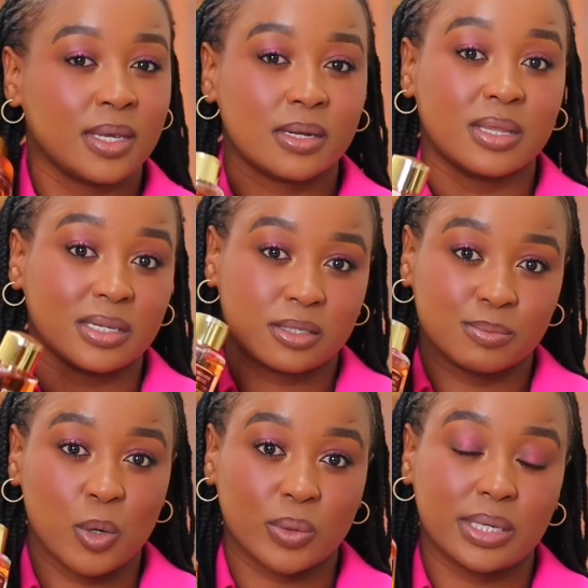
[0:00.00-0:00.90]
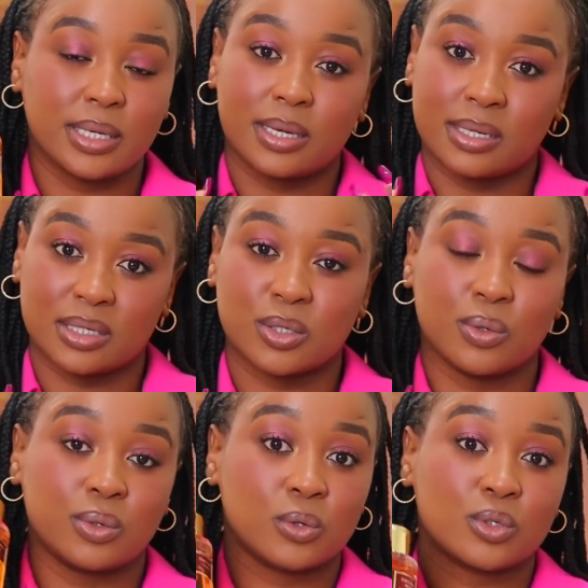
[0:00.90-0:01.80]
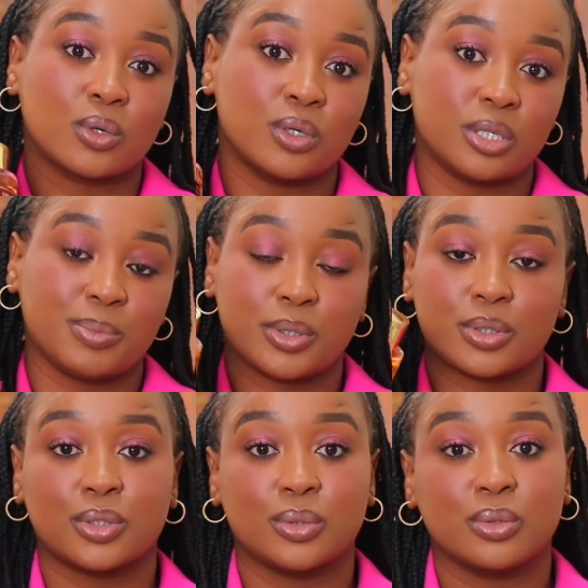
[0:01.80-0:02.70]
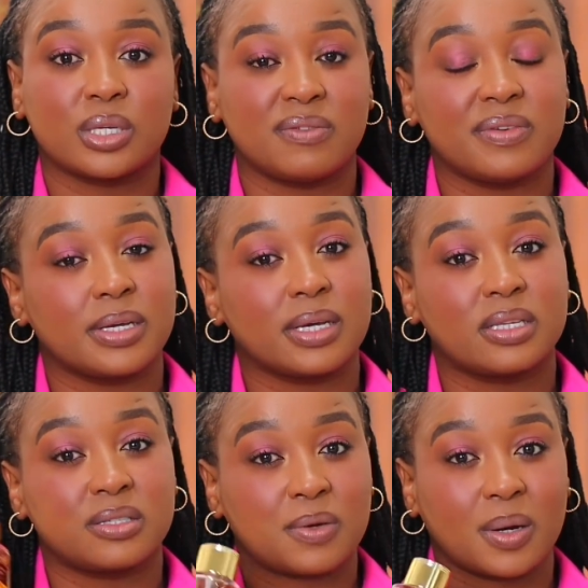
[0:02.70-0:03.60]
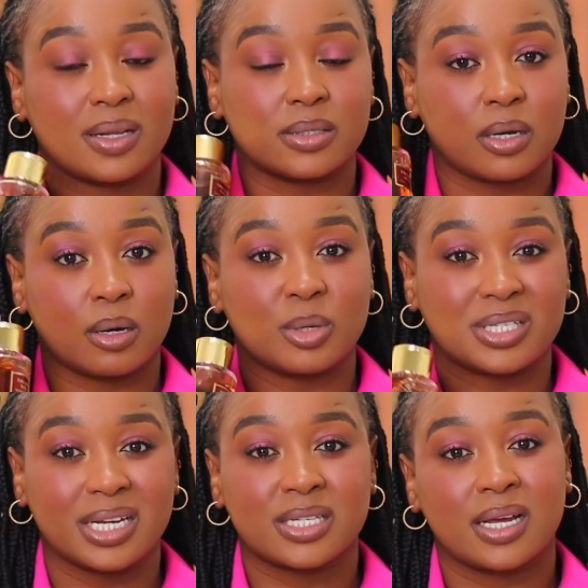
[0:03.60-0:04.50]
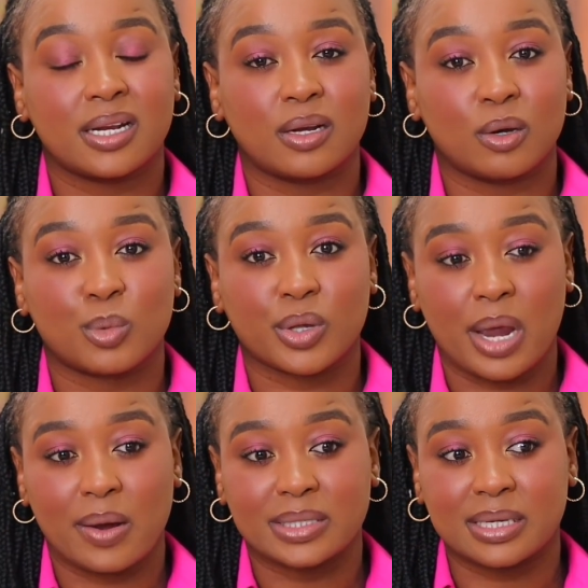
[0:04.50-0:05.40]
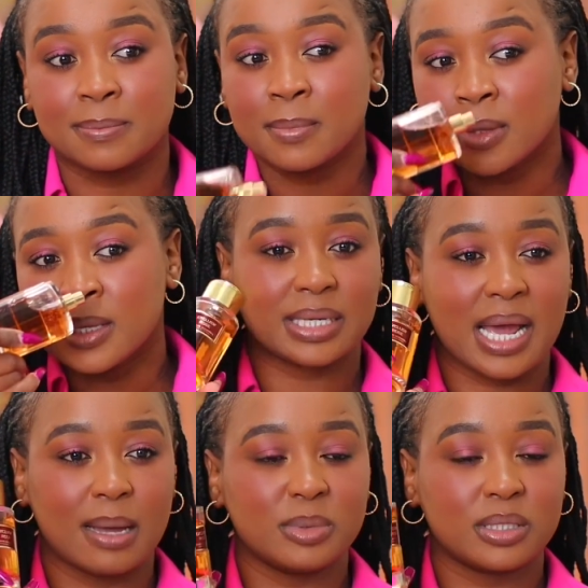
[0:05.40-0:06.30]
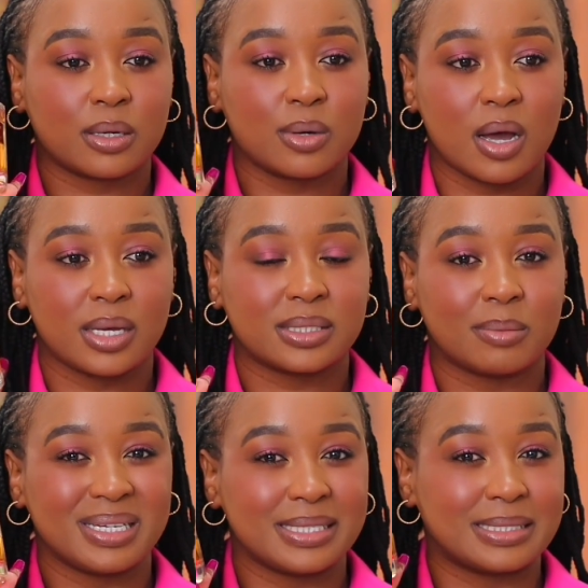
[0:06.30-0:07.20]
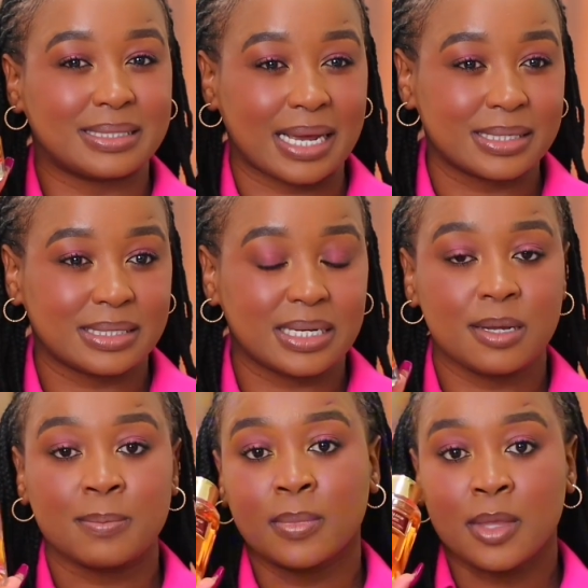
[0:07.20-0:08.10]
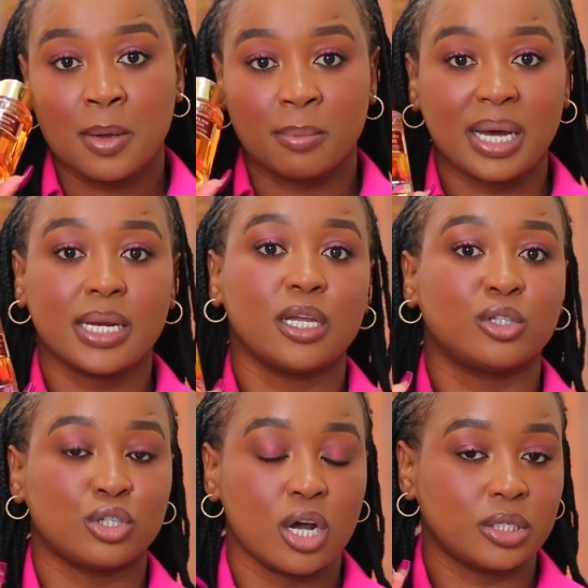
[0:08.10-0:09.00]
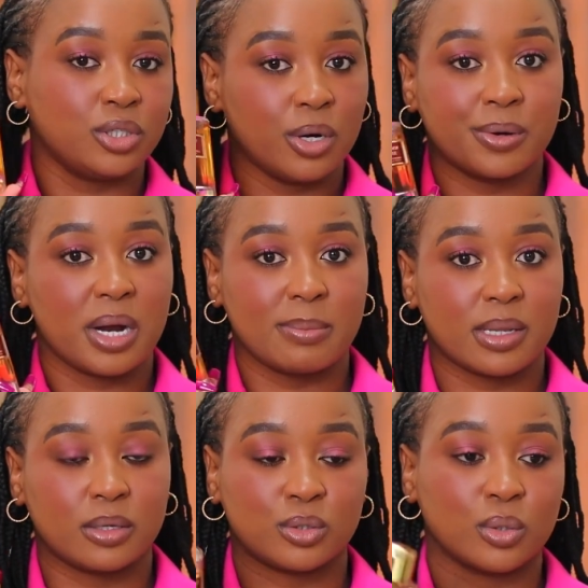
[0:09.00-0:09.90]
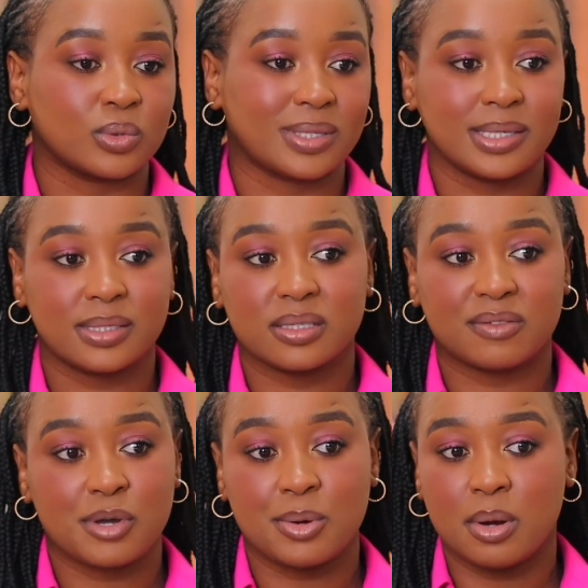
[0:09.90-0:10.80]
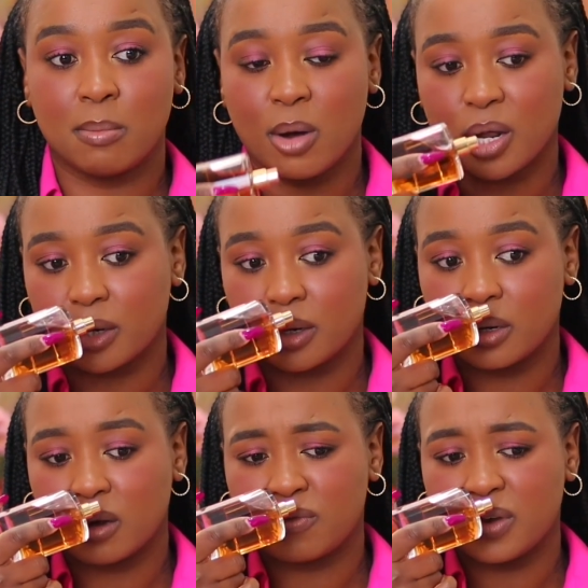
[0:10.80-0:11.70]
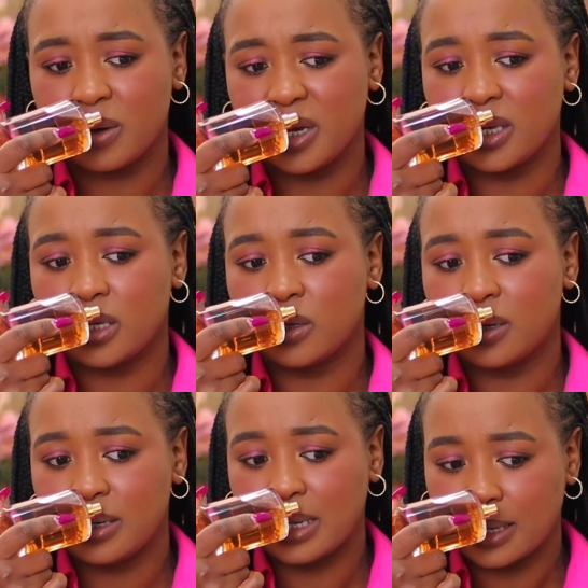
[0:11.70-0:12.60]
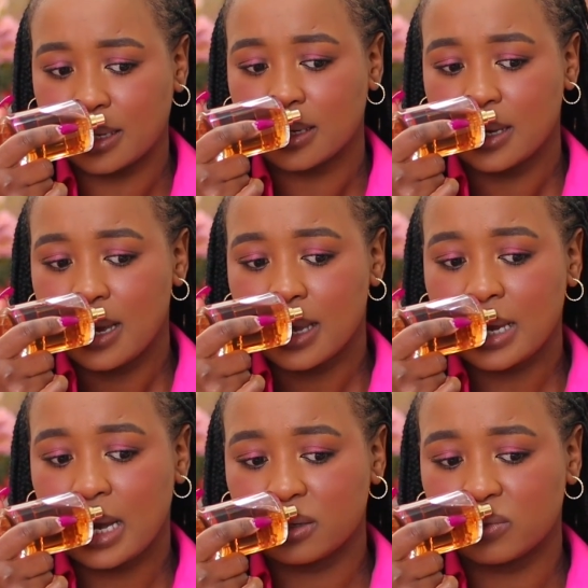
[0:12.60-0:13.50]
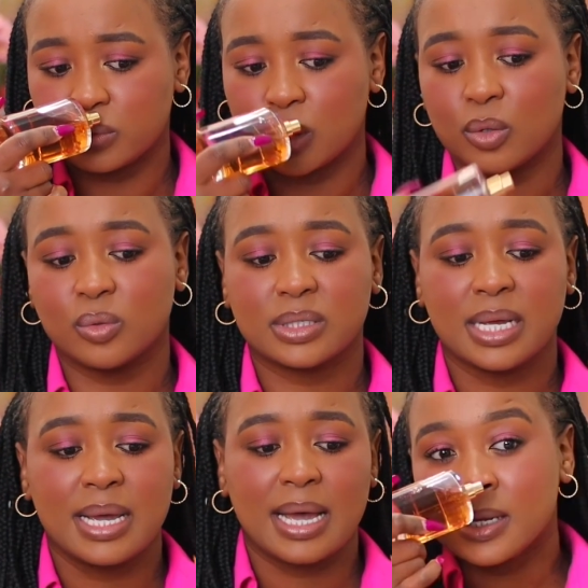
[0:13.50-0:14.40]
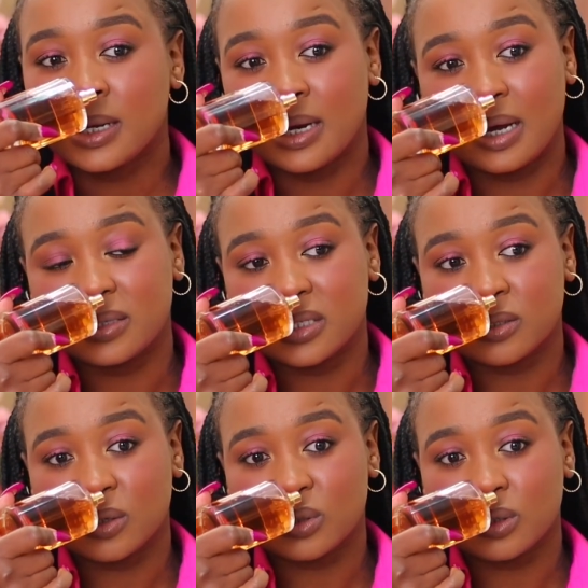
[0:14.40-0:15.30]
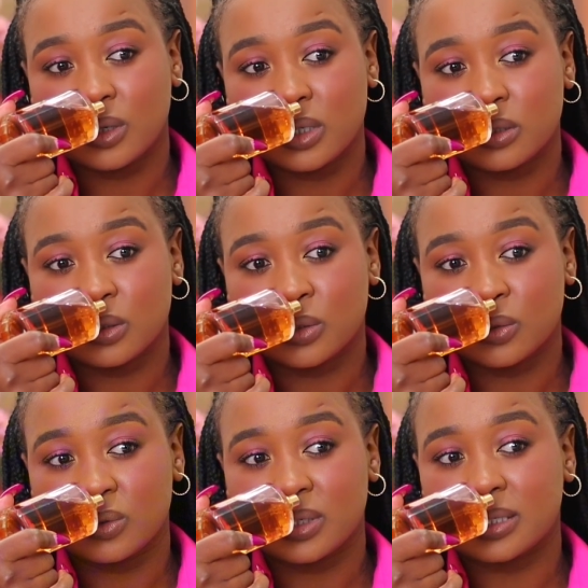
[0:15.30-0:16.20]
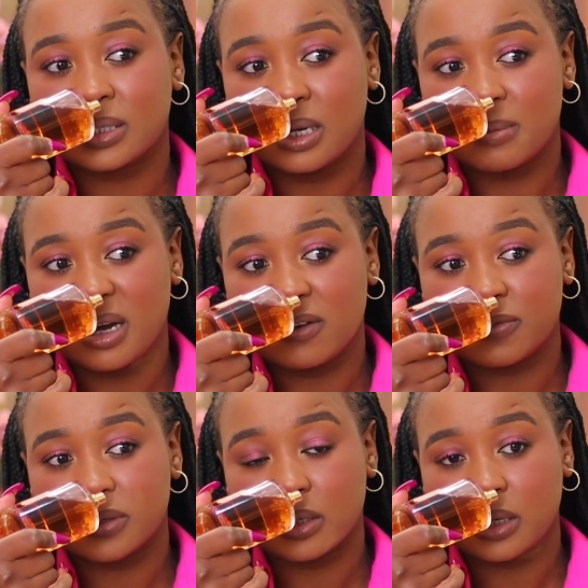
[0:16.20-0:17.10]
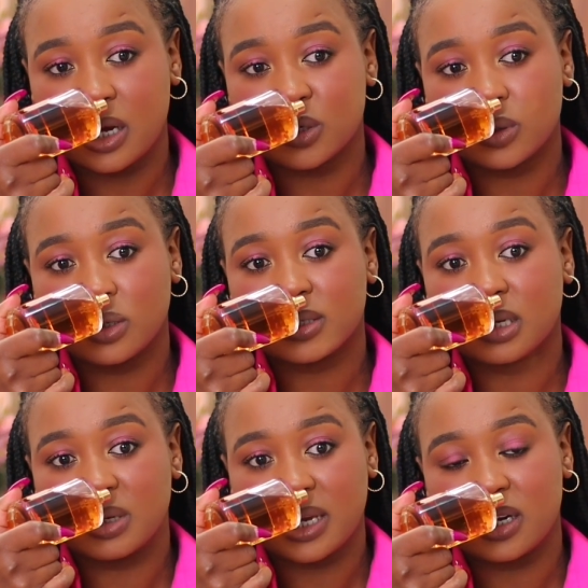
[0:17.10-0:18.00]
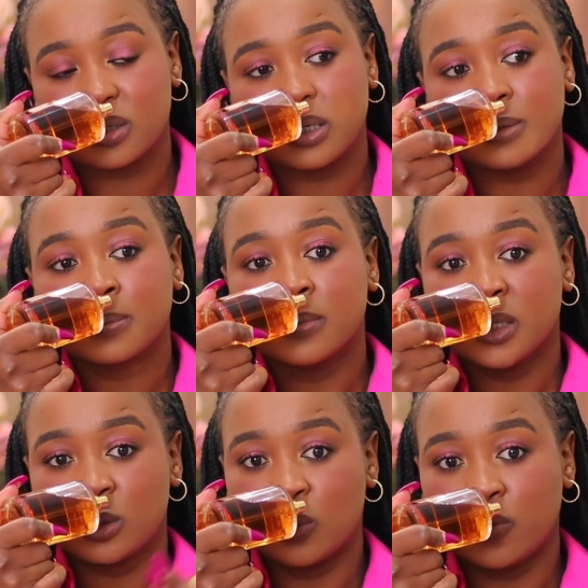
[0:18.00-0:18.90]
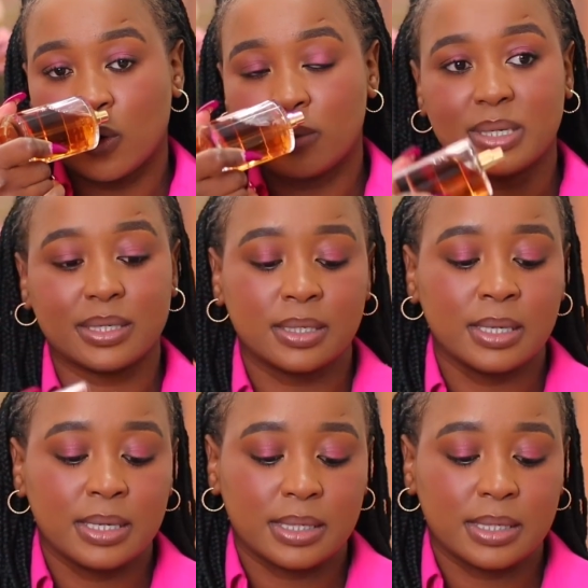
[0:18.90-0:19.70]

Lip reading: that smoky undertone also contributes to giving this fragrance a lot more texture and a lot more character. It comes across a bit dusty, but it's not your grandmother's rose. This is a very modern, very unique kind of rose. Now this is also going to suit semi-casual to formal